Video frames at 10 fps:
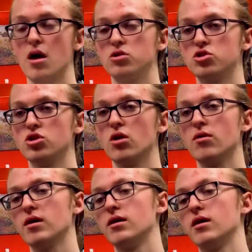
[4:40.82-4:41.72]
So
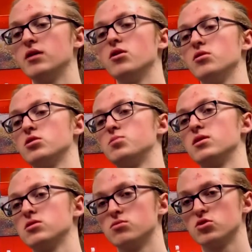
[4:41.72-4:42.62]
I know you
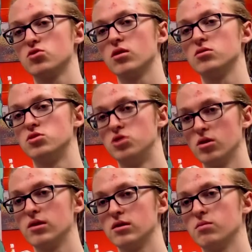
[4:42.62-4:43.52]
experienced some struggles
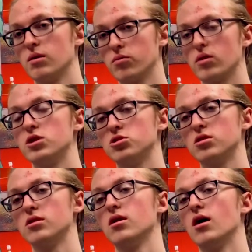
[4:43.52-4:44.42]
during the preparation